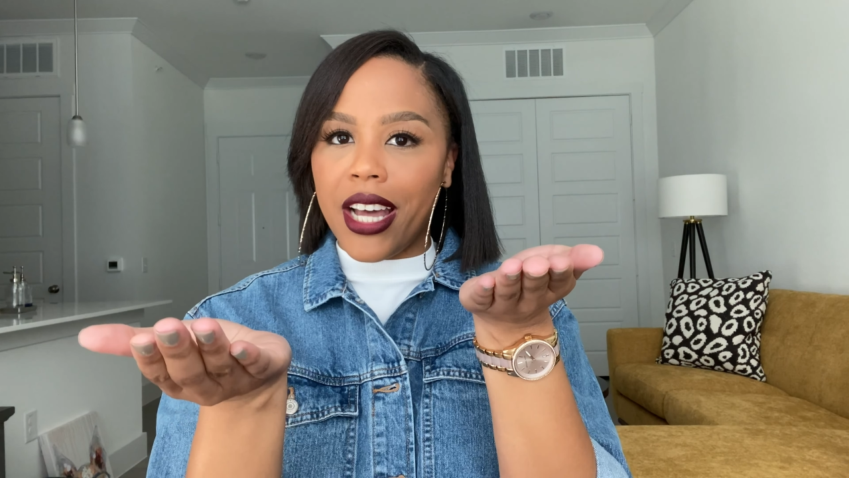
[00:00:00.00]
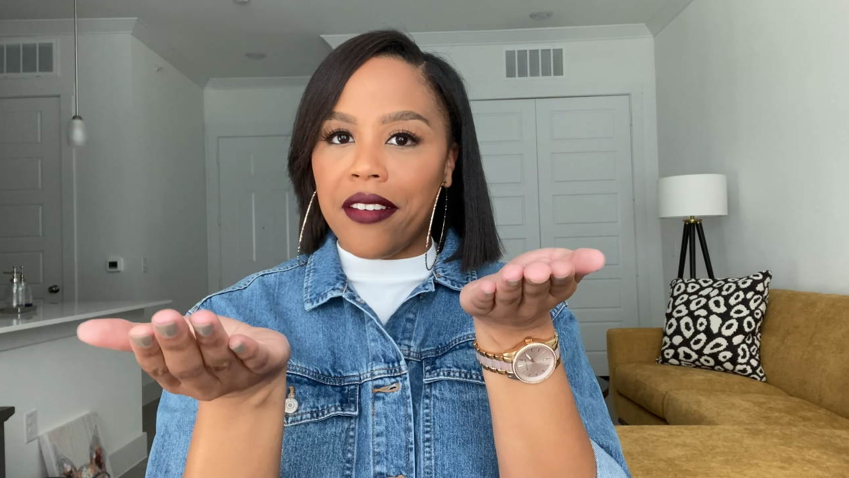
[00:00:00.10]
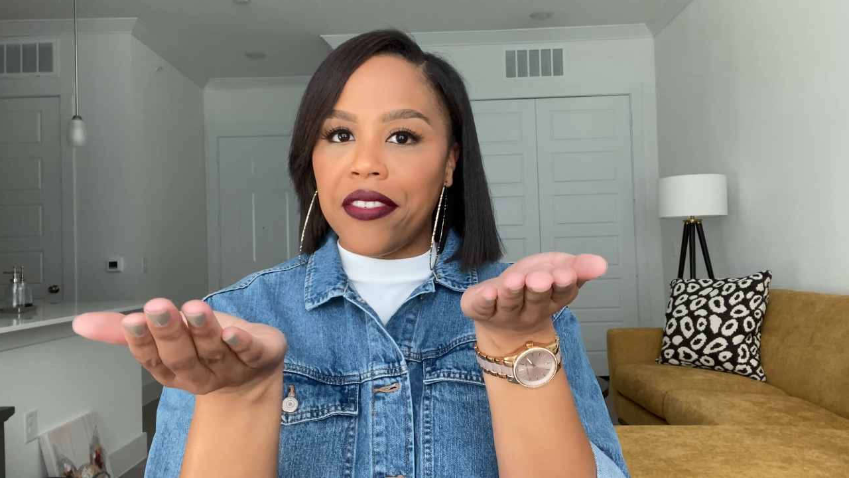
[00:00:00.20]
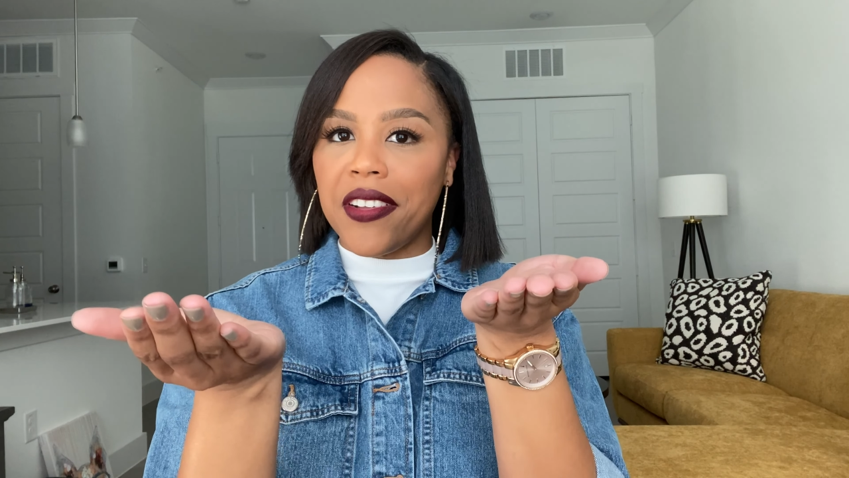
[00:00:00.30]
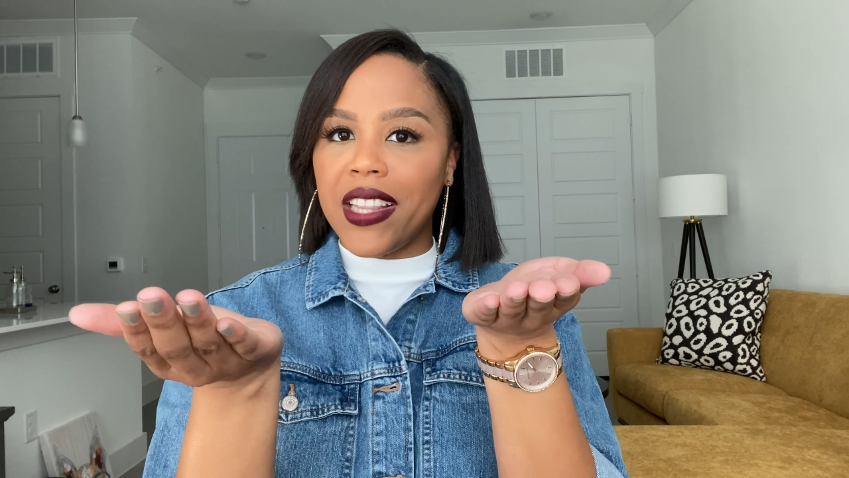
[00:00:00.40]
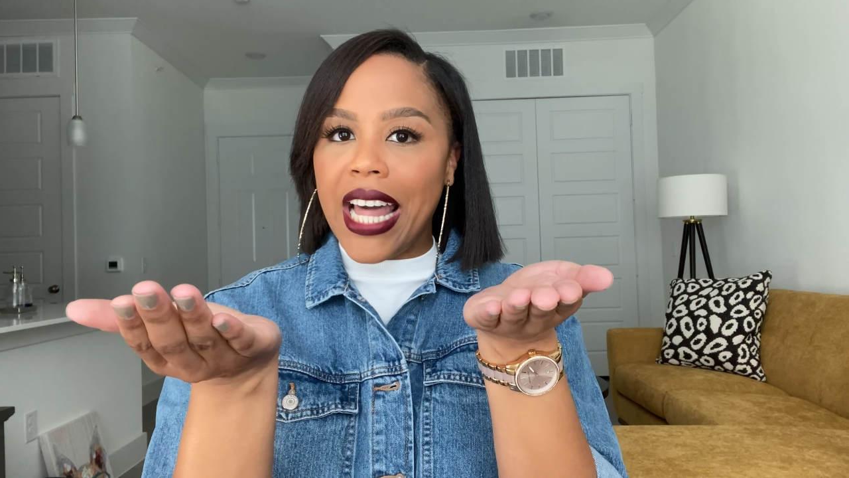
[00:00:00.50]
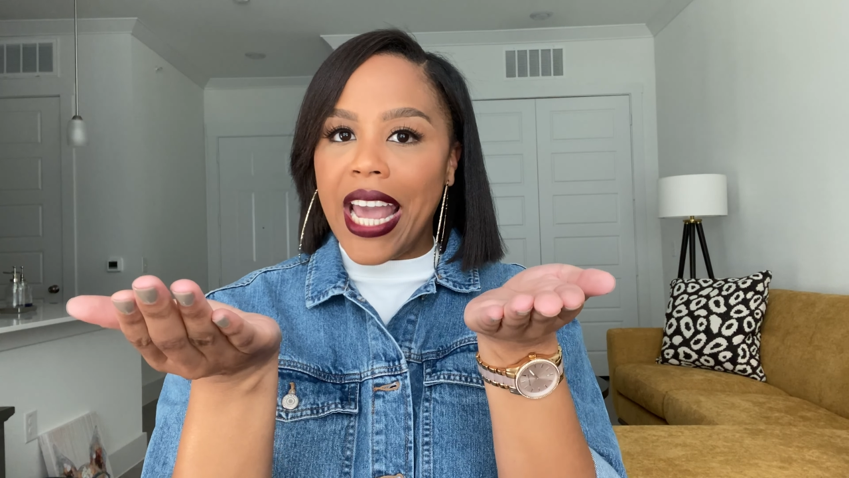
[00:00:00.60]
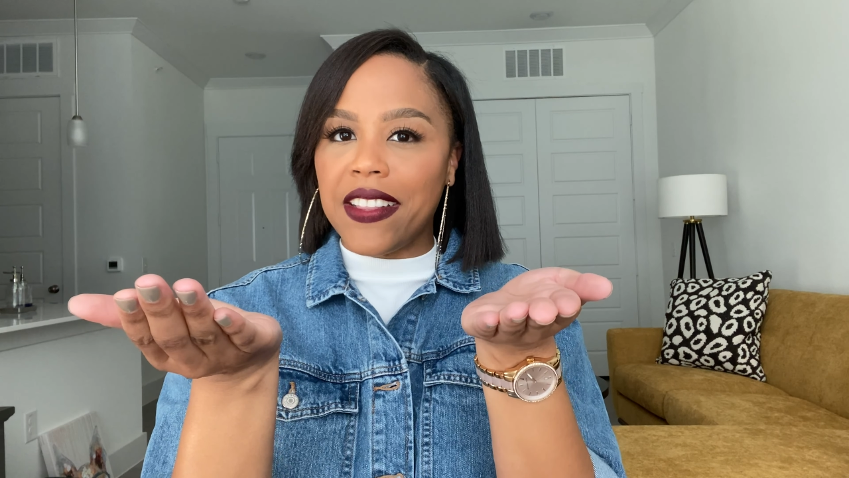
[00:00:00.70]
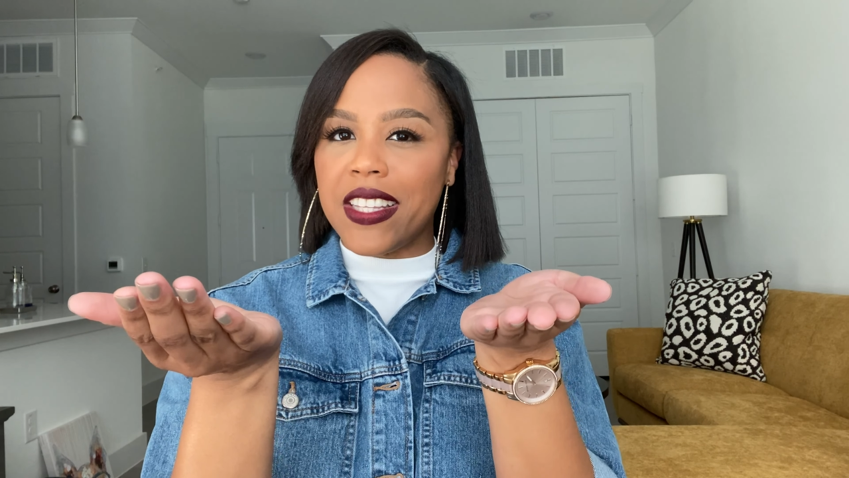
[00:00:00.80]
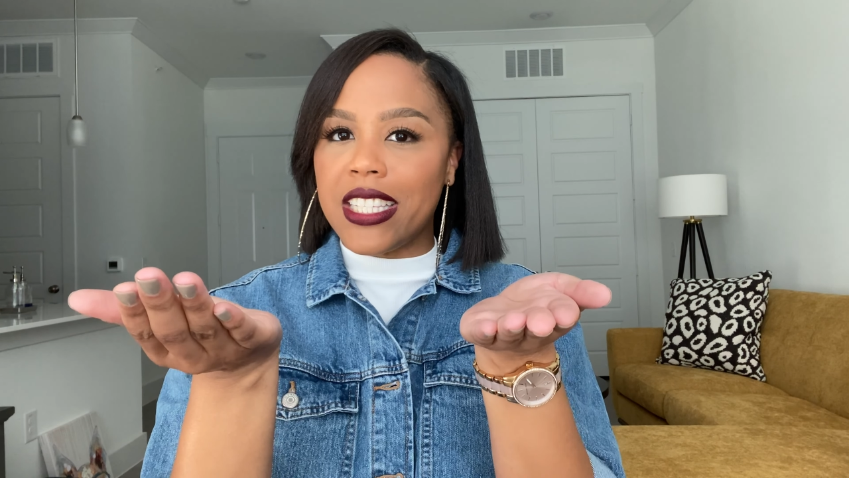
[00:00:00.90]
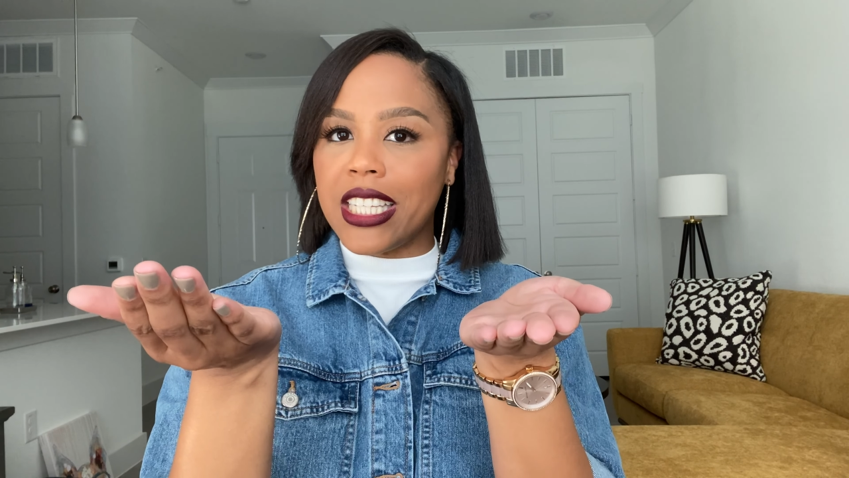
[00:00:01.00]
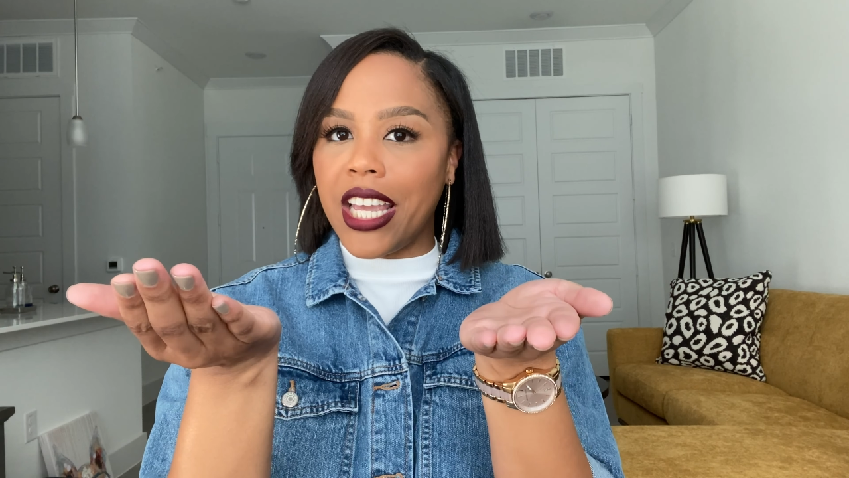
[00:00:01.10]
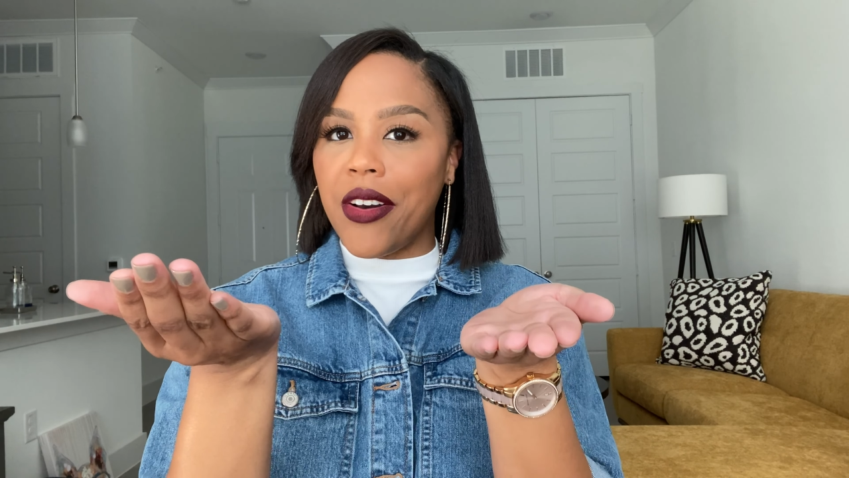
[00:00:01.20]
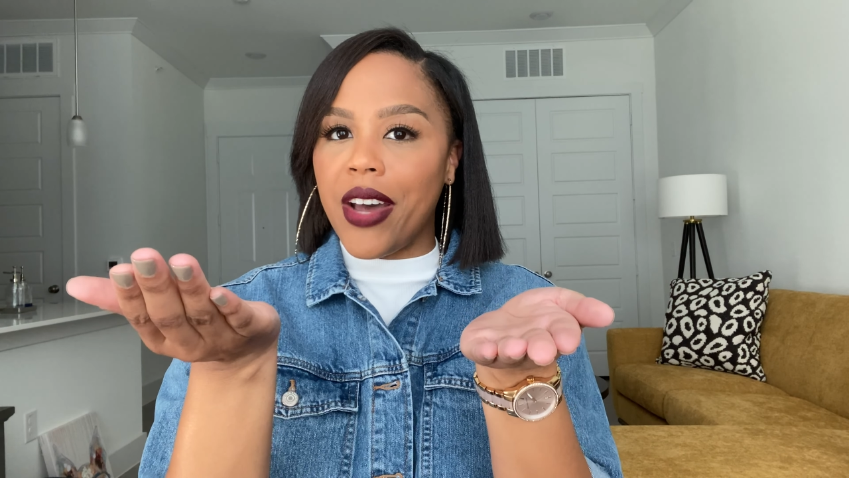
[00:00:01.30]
I feel like the scale